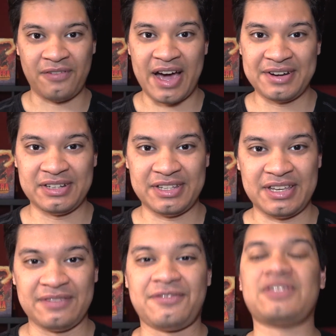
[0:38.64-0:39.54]

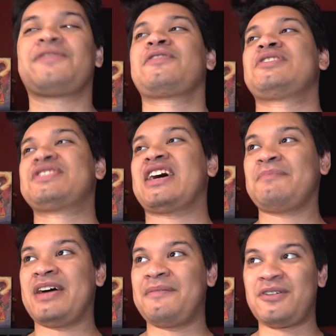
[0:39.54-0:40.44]
Finally, for the first
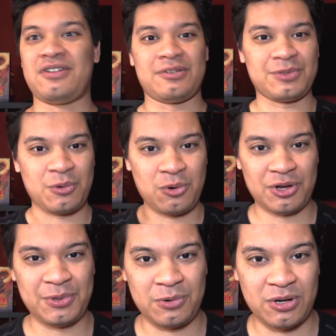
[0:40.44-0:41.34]
time ever, The War
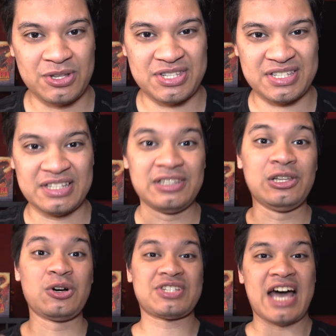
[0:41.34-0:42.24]
of the Worlds
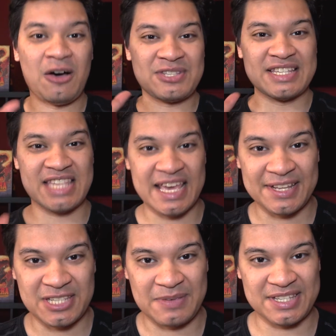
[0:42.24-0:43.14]
looks how it's
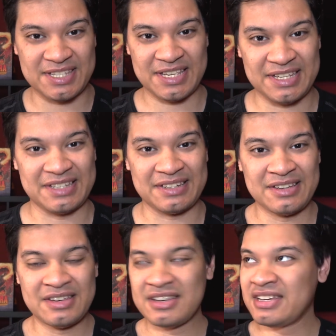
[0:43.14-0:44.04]
intended to be seen.
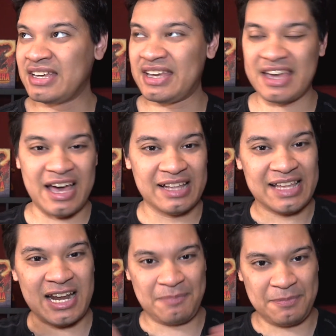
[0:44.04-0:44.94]
A
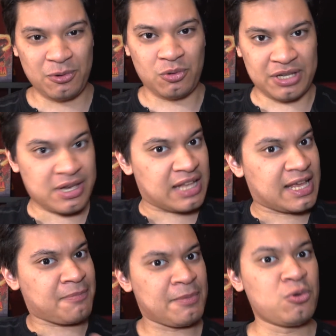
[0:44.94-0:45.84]
lot of people
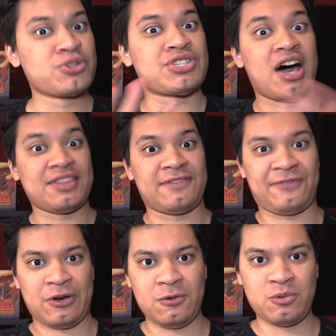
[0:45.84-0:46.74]
who saw the
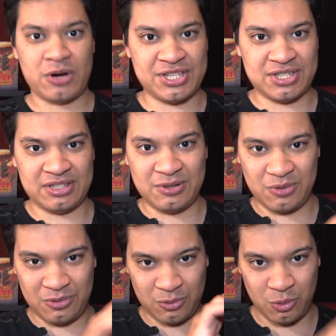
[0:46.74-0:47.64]
film,
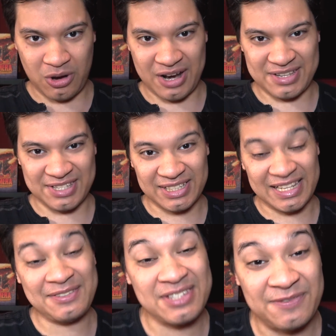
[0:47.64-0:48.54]
who are still
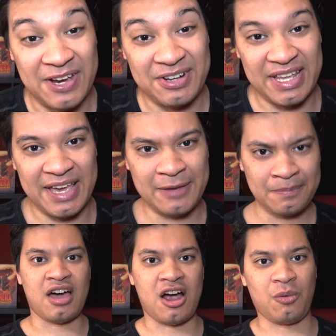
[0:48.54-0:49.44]
alive to this very day,
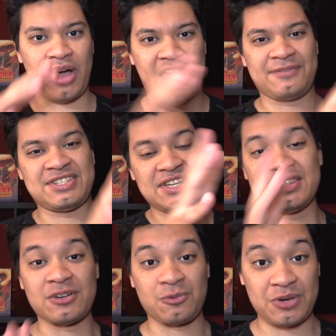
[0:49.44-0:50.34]
have
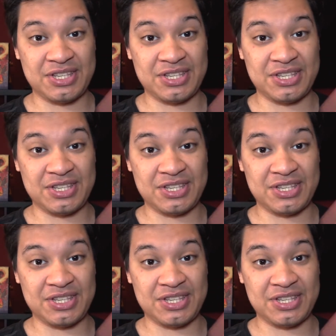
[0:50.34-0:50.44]
seen this